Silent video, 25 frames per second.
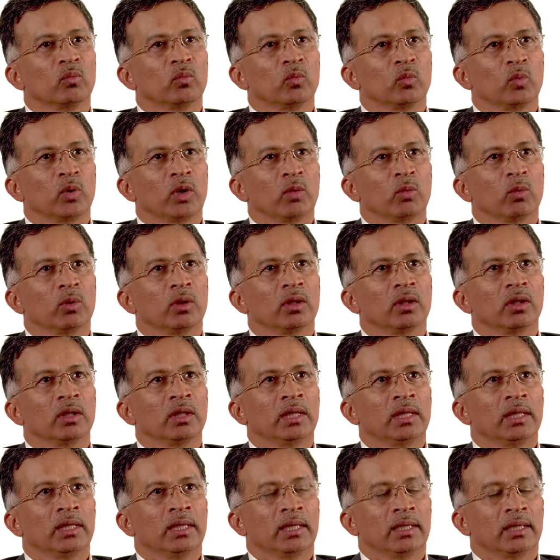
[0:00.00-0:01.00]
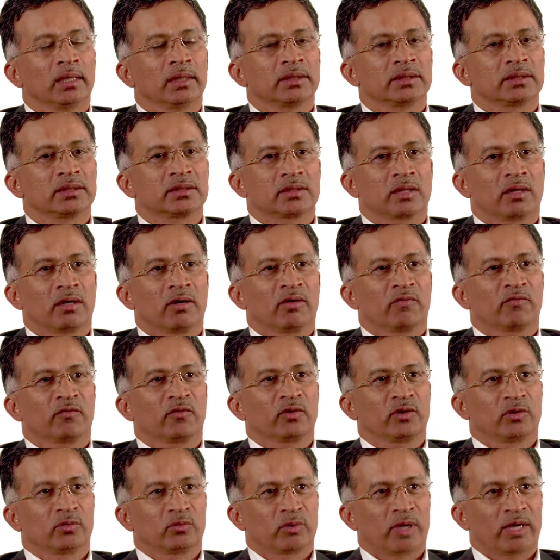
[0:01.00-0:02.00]
we will start off
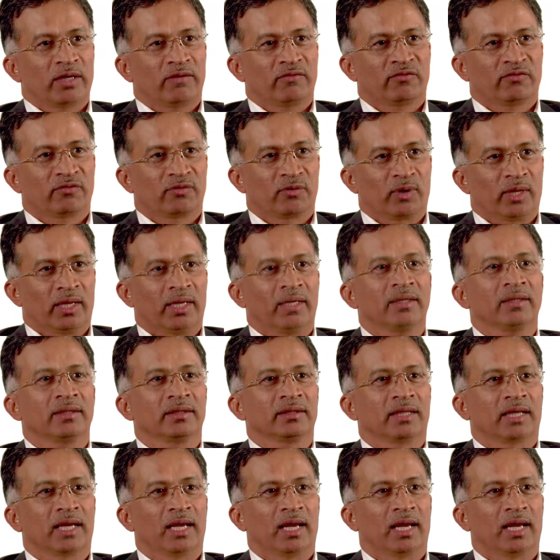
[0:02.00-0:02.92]
on the right footing